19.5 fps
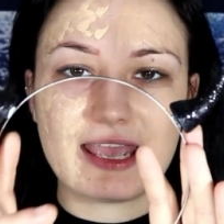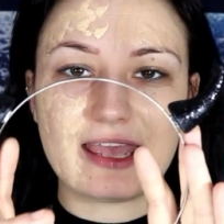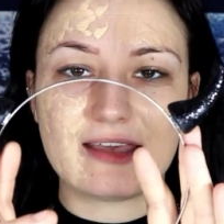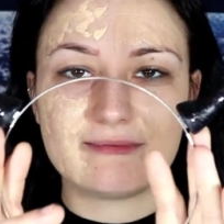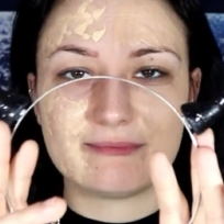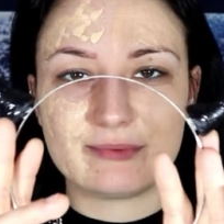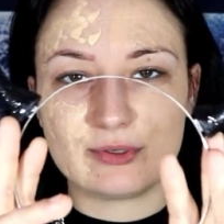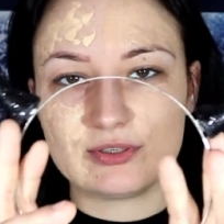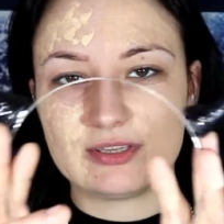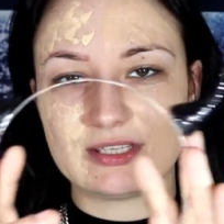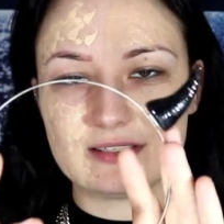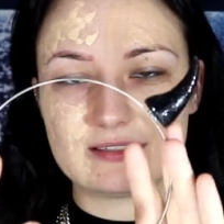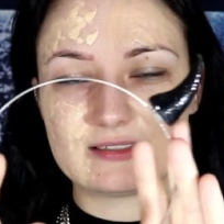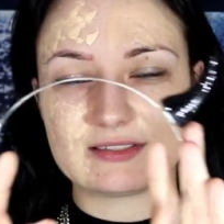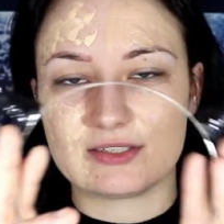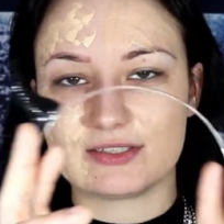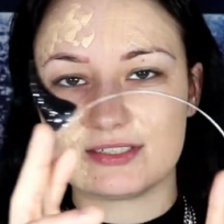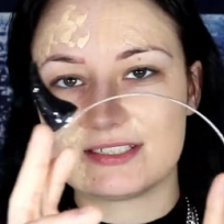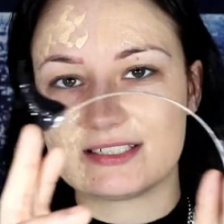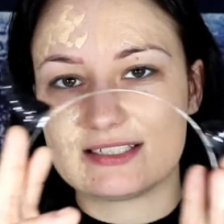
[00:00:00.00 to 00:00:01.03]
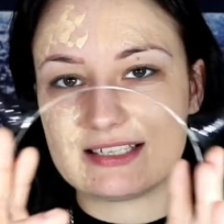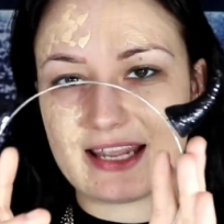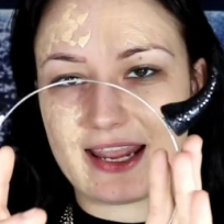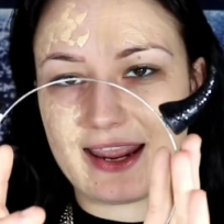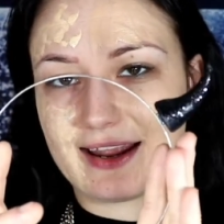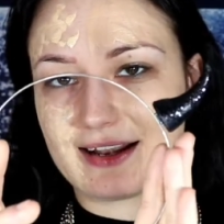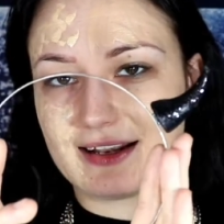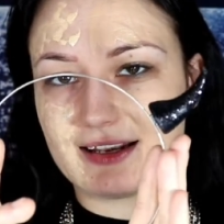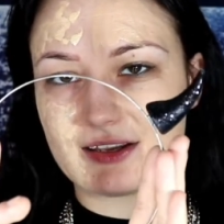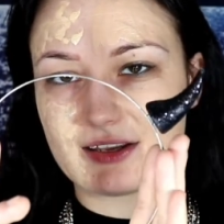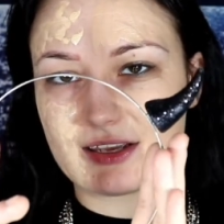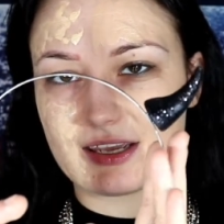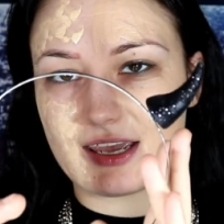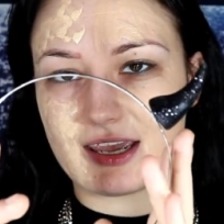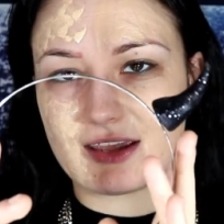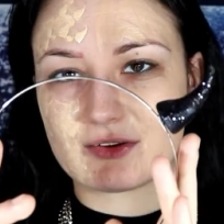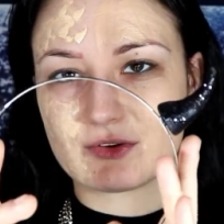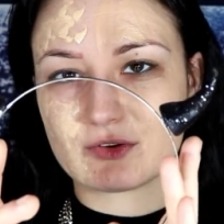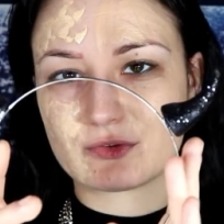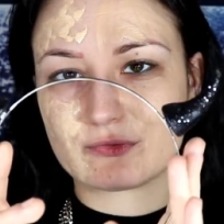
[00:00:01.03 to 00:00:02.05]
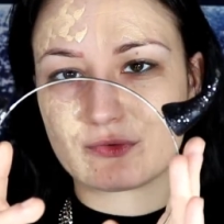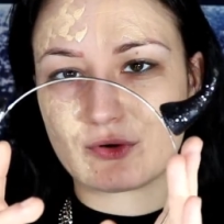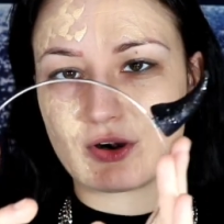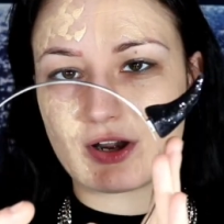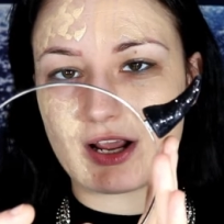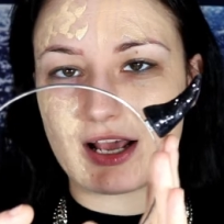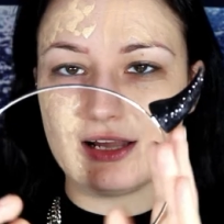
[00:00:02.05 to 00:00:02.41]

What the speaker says: I have bought this on sale for